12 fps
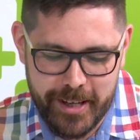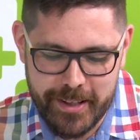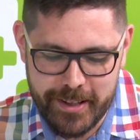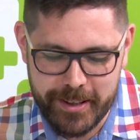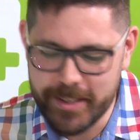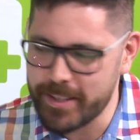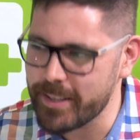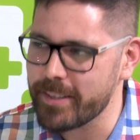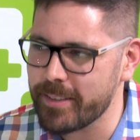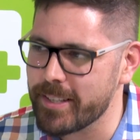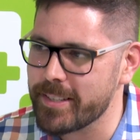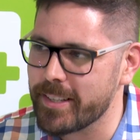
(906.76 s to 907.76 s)
I think it's a
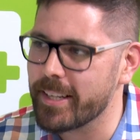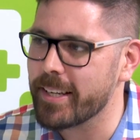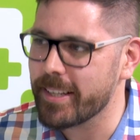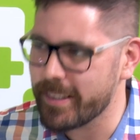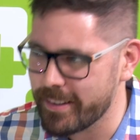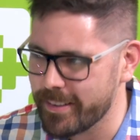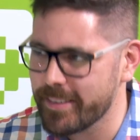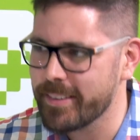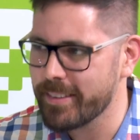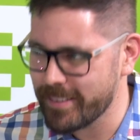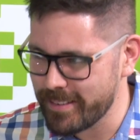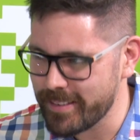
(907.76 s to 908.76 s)
nice, clear,
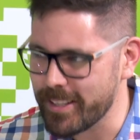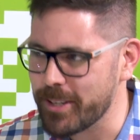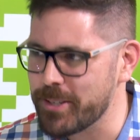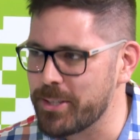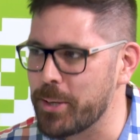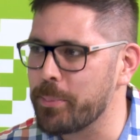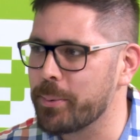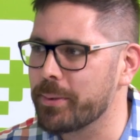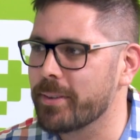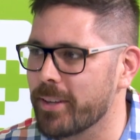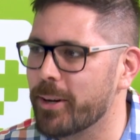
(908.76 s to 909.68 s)
separate